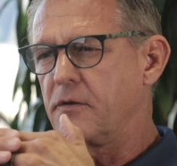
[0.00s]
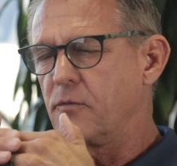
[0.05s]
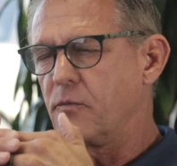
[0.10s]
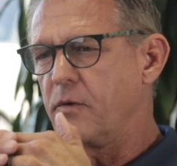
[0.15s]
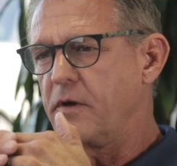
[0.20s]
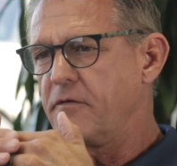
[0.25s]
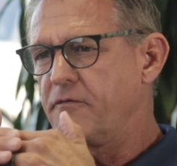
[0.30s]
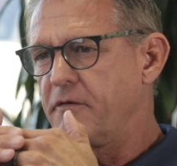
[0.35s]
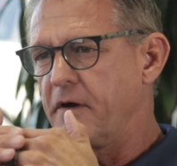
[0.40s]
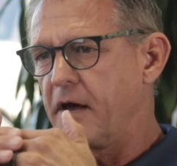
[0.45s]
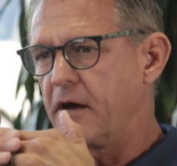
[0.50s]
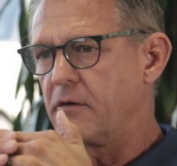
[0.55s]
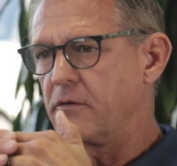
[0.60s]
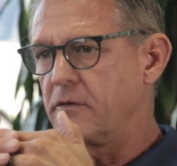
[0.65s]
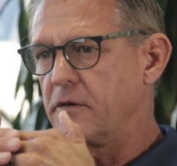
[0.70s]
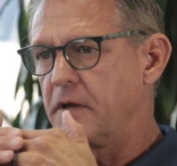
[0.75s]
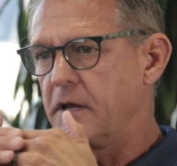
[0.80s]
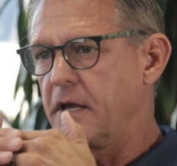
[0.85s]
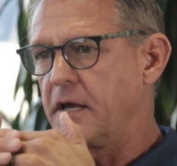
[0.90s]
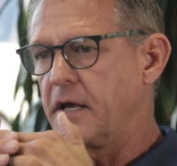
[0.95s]
that we
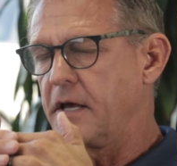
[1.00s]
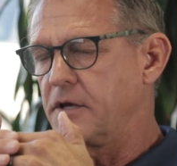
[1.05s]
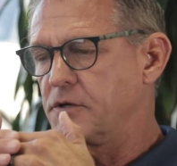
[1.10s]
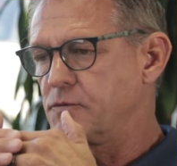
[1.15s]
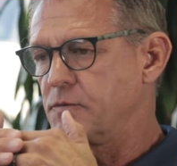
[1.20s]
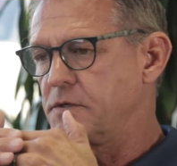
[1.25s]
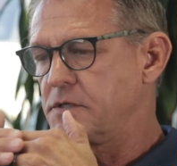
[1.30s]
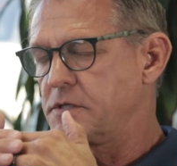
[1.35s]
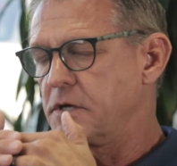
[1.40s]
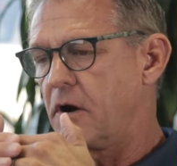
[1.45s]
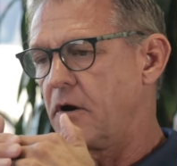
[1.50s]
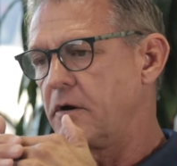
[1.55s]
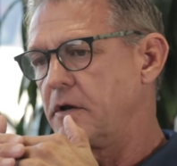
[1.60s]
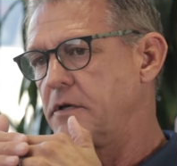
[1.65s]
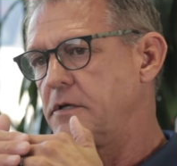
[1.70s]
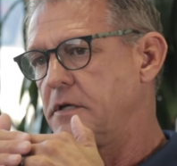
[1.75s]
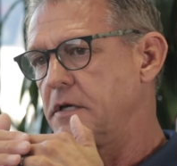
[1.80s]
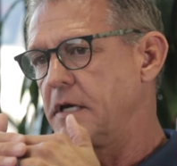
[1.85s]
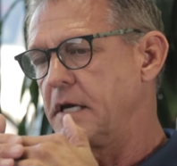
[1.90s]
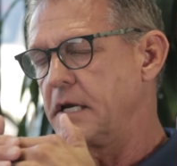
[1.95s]
found as we
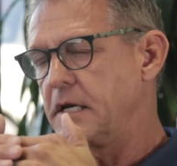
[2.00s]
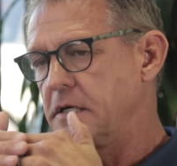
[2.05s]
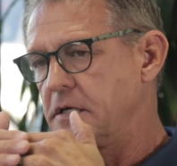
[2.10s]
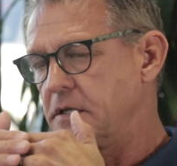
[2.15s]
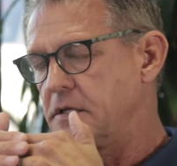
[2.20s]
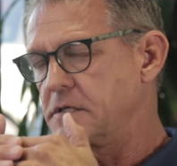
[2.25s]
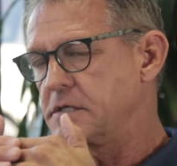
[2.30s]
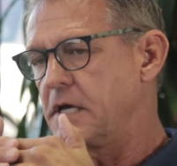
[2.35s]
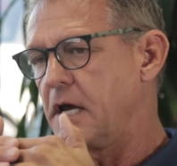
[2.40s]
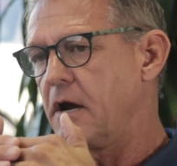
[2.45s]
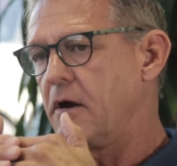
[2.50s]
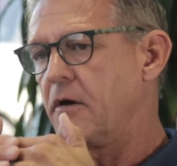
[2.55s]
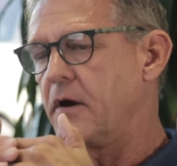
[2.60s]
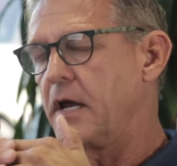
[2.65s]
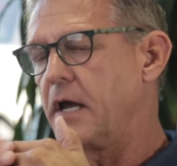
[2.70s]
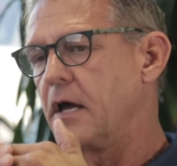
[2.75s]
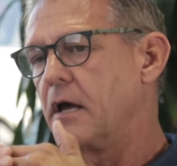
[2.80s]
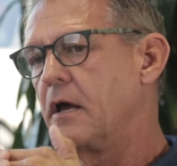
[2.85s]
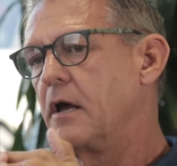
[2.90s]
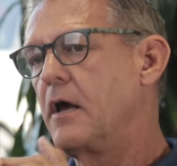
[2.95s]
started to get into this
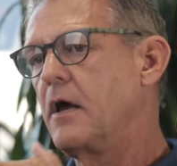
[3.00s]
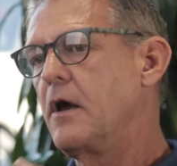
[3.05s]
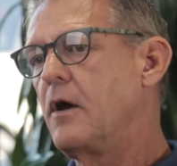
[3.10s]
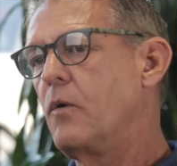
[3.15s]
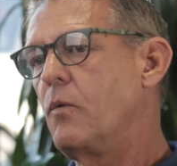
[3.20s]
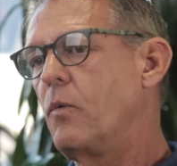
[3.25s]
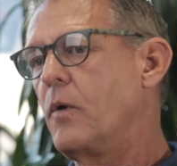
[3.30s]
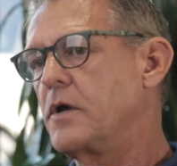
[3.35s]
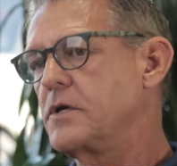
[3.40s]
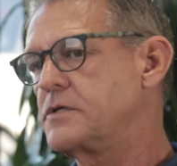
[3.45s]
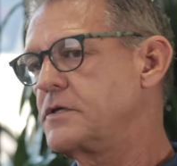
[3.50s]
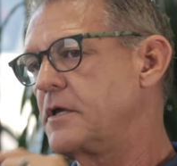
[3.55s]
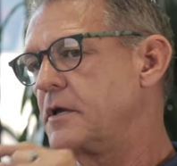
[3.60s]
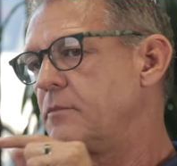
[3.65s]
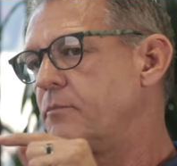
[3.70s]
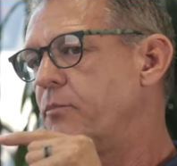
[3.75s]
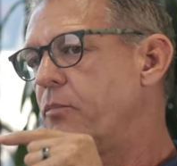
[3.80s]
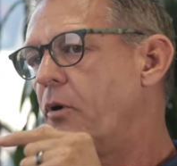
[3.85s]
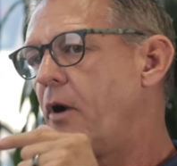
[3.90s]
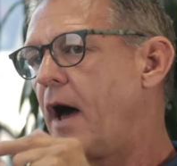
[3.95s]
area was
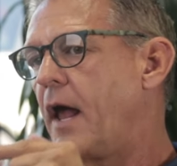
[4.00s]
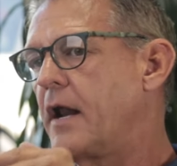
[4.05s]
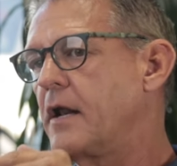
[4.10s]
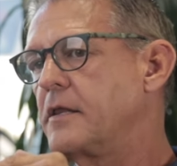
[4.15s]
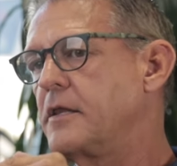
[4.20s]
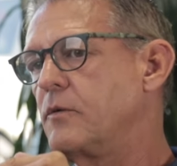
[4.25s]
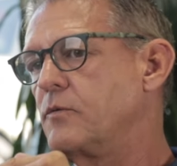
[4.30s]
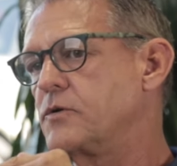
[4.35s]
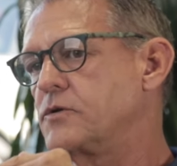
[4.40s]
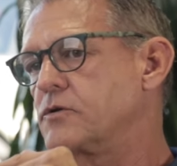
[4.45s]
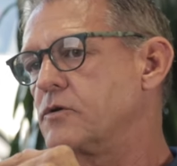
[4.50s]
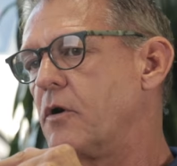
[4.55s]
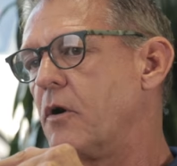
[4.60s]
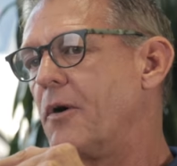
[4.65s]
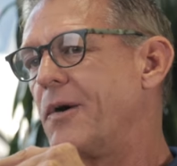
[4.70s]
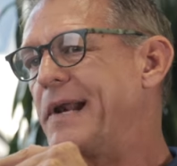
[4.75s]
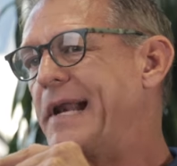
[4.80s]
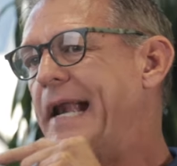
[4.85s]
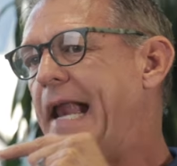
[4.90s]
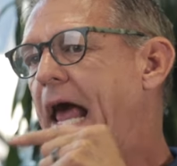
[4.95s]
that product that was
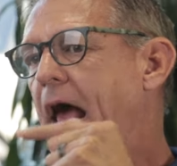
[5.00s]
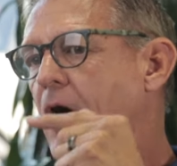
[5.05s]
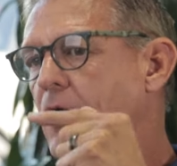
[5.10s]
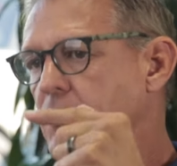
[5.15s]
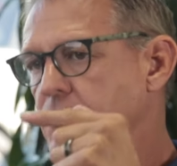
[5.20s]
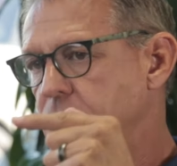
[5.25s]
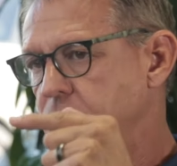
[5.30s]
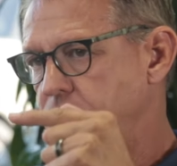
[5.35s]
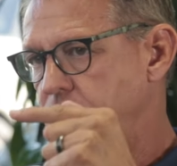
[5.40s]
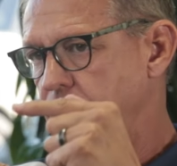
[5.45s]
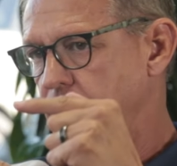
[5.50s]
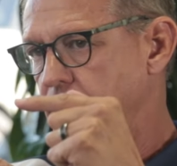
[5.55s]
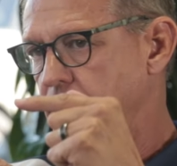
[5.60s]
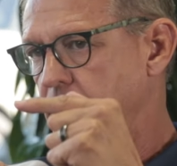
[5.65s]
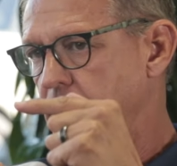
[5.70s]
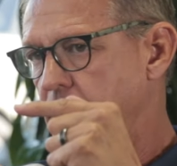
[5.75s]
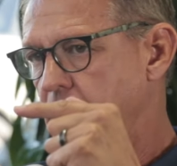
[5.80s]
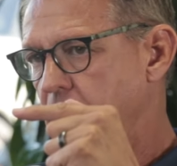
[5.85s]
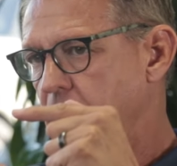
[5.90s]
grown at altitude,